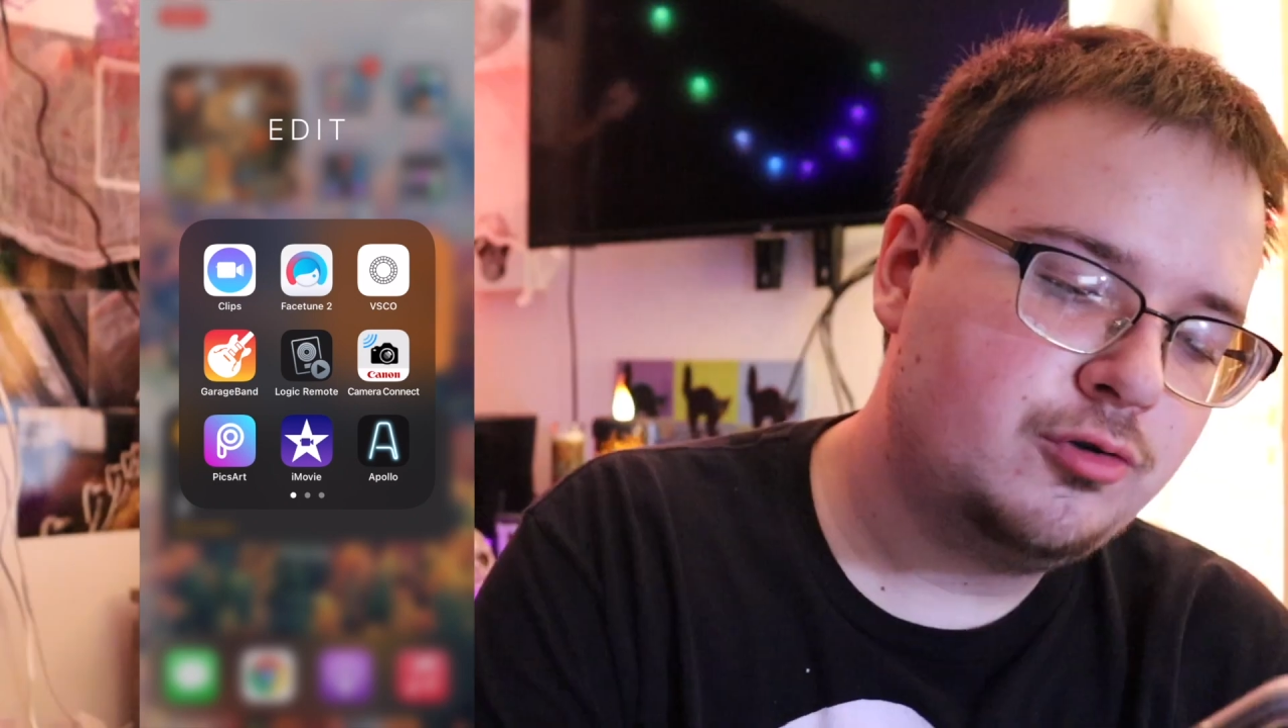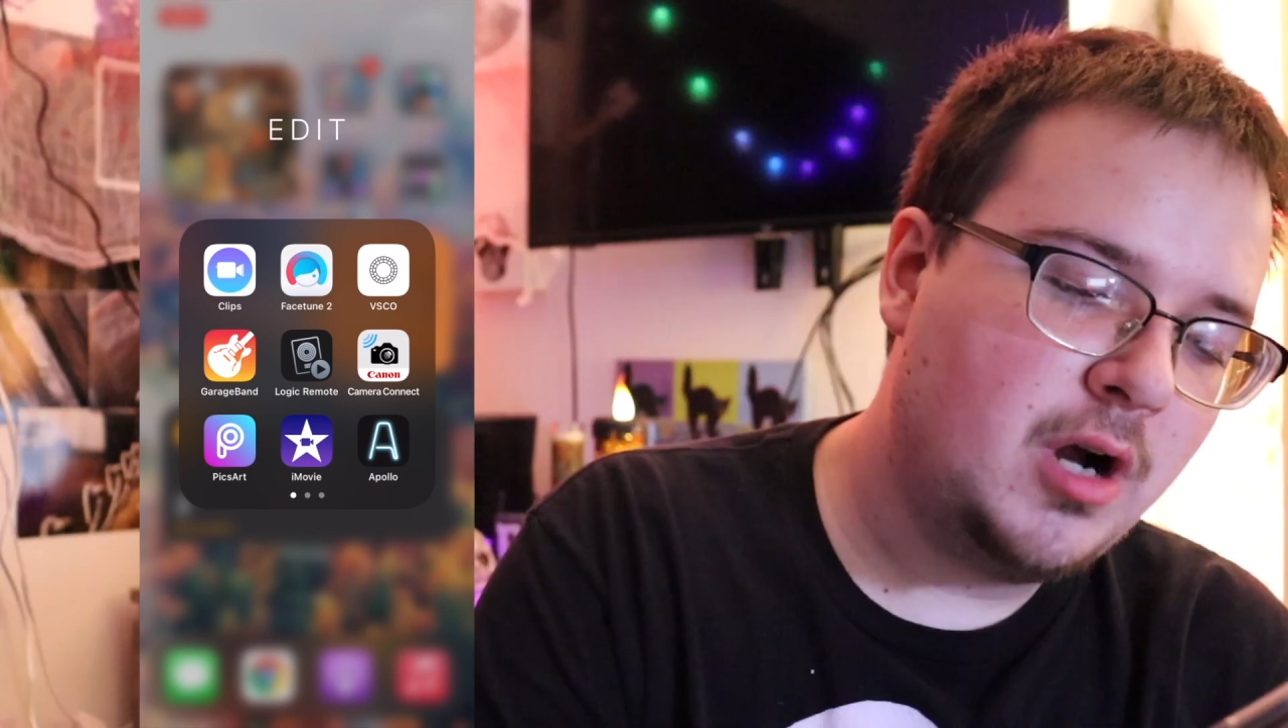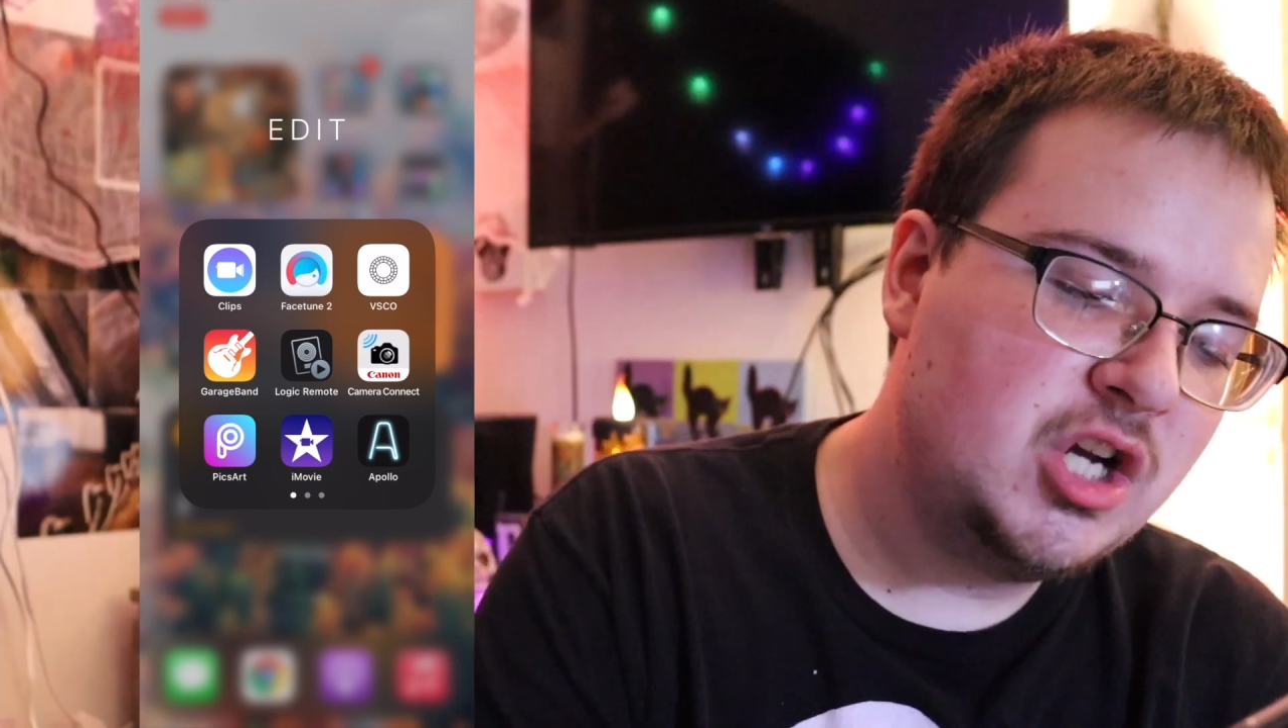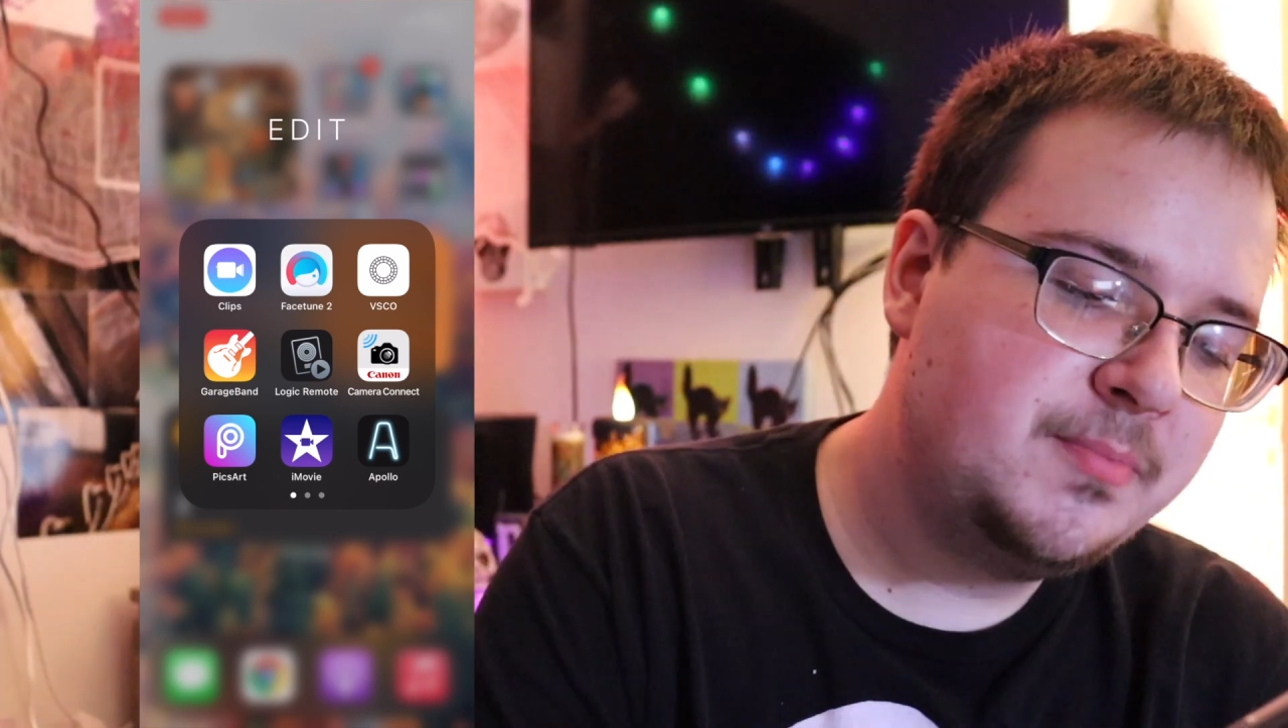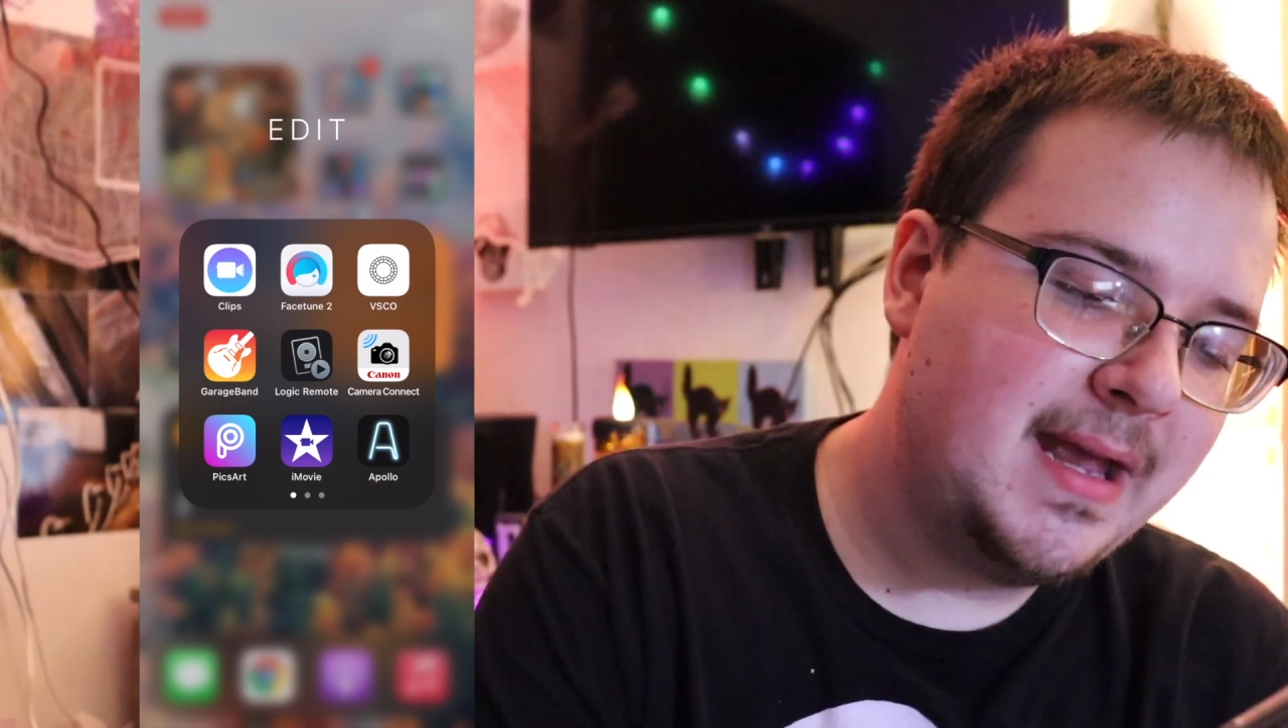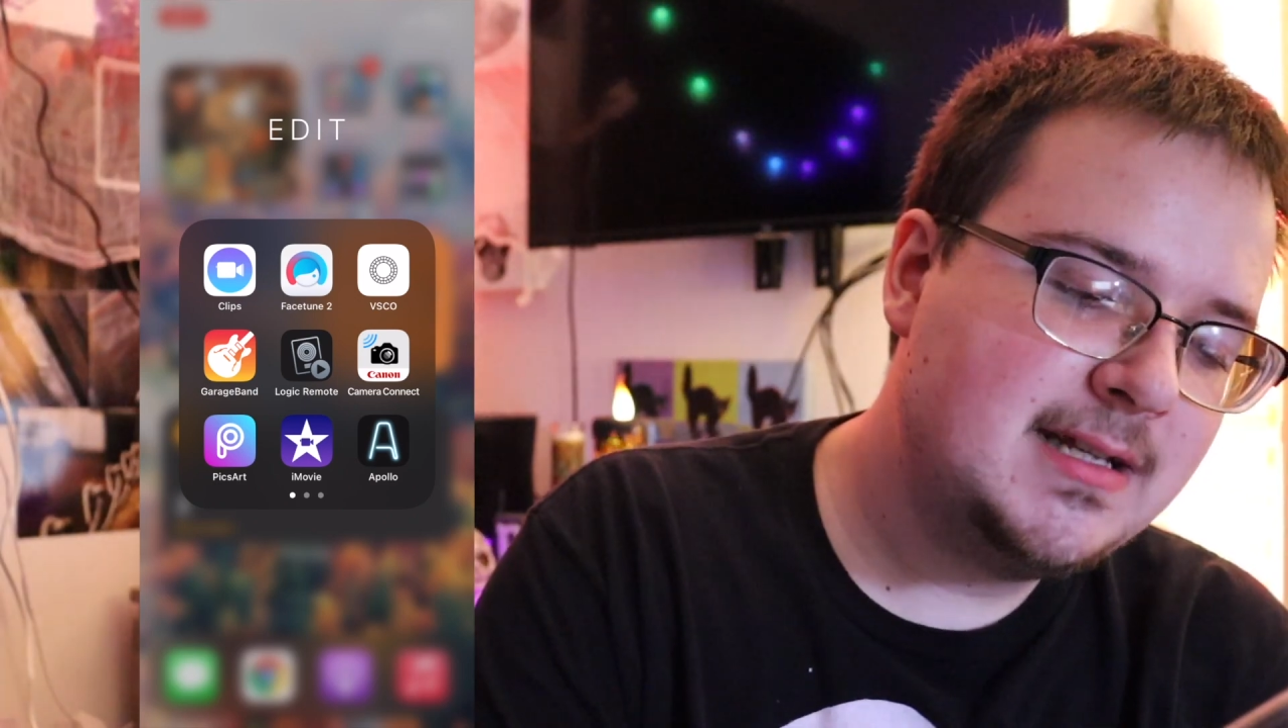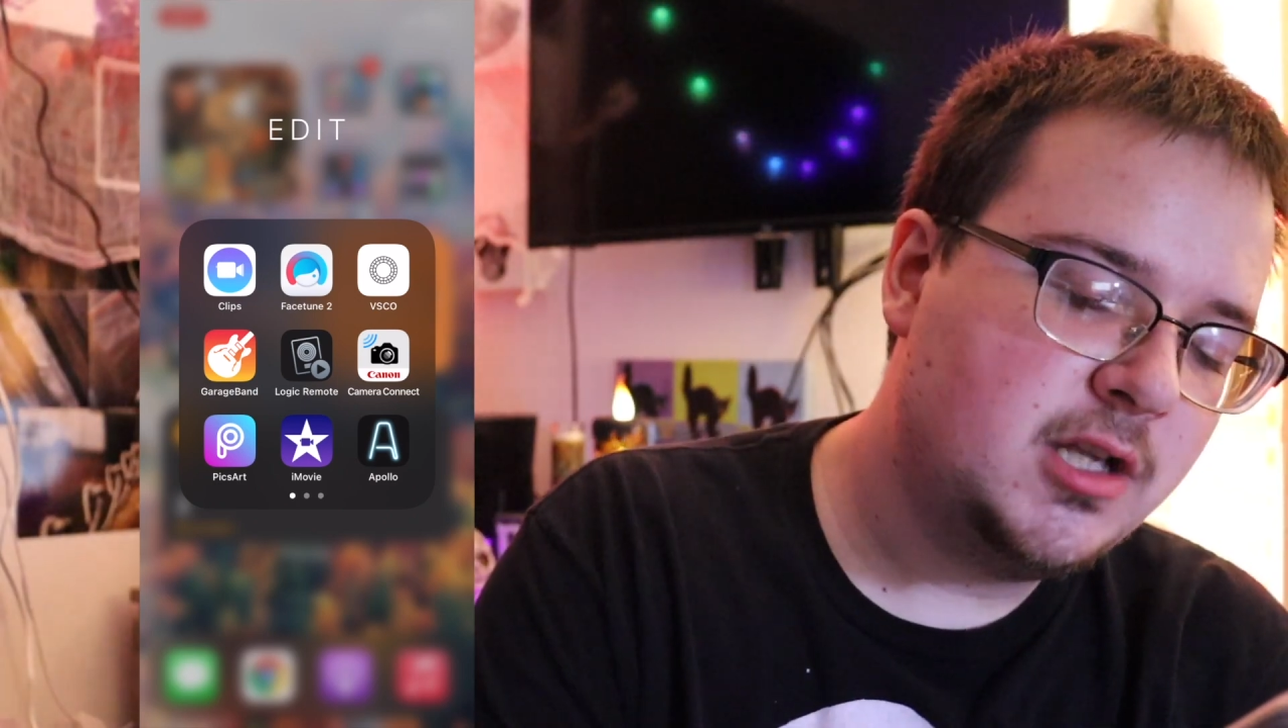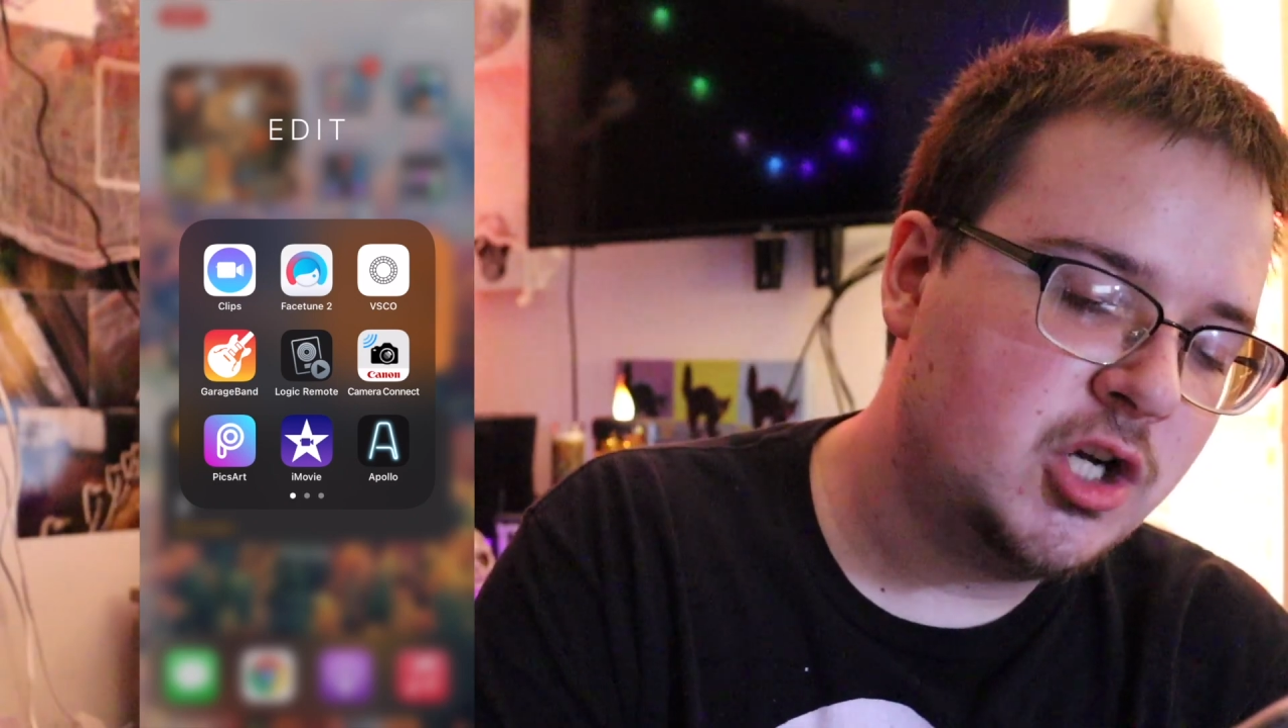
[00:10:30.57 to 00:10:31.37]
GarageBand,